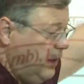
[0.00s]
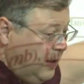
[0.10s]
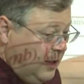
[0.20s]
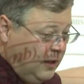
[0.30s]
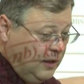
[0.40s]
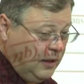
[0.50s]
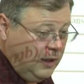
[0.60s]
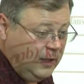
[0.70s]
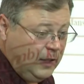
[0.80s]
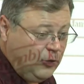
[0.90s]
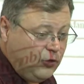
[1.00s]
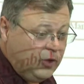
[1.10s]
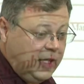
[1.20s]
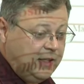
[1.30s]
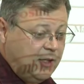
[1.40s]
the
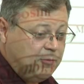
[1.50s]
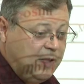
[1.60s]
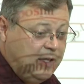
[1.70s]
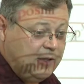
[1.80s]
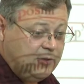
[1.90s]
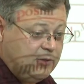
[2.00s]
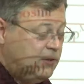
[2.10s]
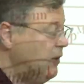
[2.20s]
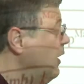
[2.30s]
dictionary of Beekes,